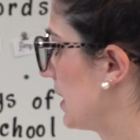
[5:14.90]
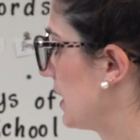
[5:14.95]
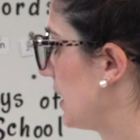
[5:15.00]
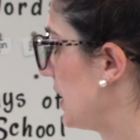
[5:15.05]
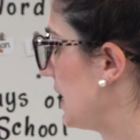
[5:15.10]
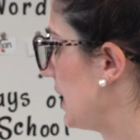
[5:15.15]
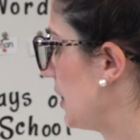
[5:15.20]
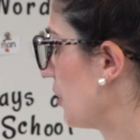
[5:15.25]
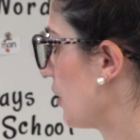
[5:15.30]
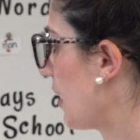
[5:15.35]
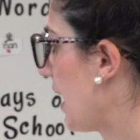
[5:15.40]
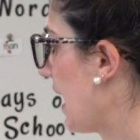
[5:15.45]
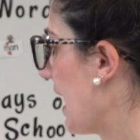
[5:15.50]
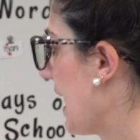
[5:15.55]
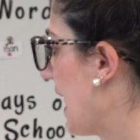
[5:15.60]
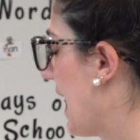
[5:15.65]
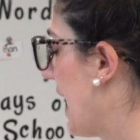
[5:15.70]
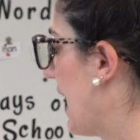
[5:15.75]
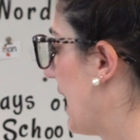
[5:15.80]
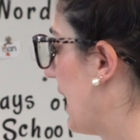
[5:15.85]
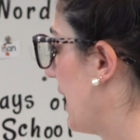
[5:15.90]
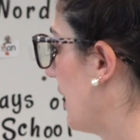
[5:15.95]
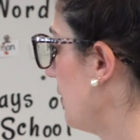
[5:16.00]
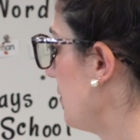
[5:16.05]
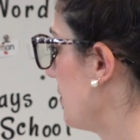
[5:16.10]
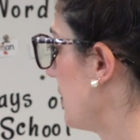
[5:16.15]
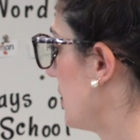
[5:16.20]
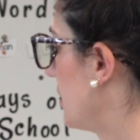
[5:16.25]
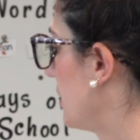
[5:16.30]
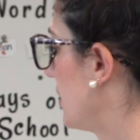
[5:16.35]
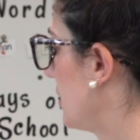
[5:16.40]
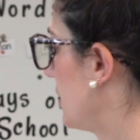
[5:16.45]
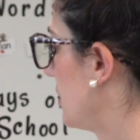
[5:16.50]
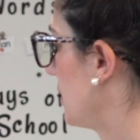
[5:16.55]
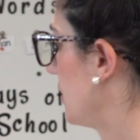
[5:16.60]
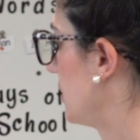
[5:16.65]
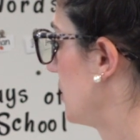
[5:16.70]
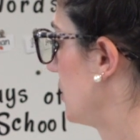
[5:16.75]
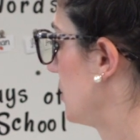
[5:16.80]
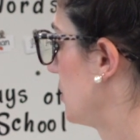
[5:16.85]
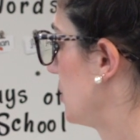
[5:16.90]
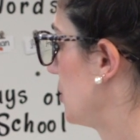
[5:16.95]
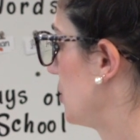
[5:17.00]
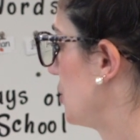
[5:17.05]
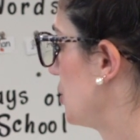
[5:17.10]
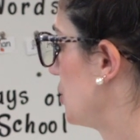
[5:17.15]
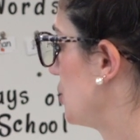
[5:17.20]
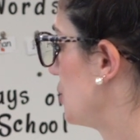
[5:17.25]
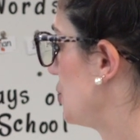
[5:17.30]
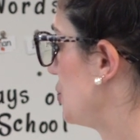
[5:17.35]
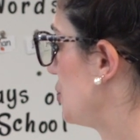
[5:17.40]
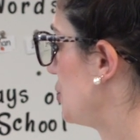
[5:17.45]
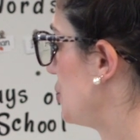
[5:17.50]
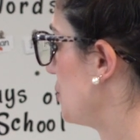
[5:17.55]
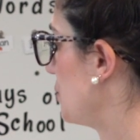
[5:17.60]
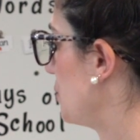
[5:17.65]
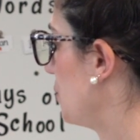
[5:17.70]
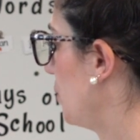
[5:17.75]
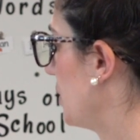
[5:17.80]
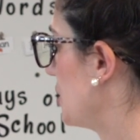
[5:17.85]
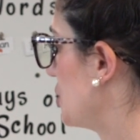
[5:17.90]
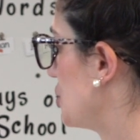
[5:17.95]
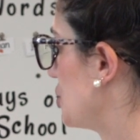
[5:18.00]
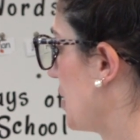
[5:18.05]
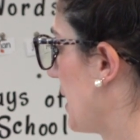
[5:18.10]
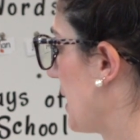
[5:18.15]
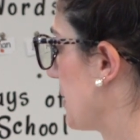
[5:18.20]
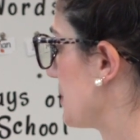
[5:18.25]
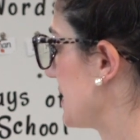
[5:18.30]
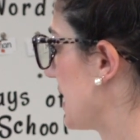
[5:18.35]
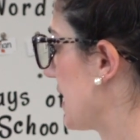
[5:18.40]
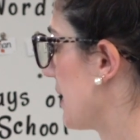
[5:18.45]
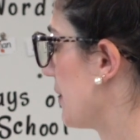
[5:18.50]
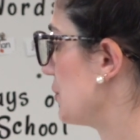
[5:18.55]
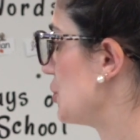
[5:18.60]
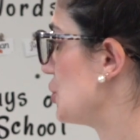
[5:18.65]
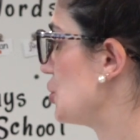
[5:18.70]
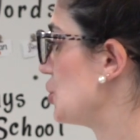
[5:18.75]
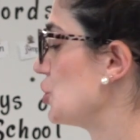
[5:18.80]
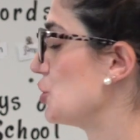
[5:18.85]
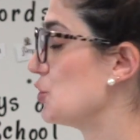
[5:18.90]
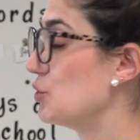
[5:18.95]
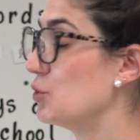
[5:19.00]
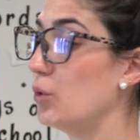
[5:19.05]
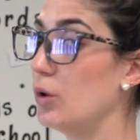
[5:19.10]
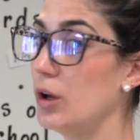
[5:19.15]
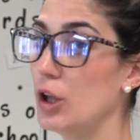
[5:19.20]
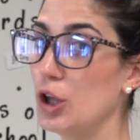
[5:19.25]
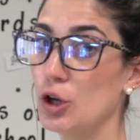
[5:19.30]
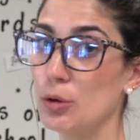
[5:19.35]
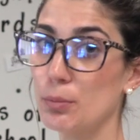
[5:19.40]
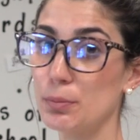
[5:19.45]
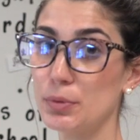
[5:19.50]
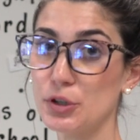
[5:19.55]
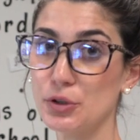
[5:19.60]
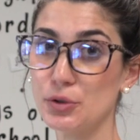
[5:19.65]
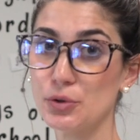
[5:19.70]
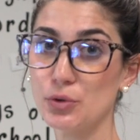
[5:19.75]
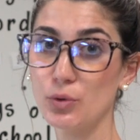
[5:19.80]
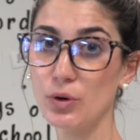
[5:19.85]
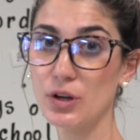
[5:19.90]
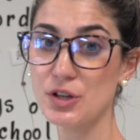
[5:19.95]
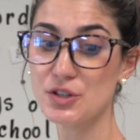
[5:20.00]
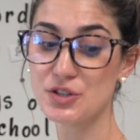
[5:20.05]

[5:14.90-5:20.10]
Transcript: Here I have two shapes. I have two blue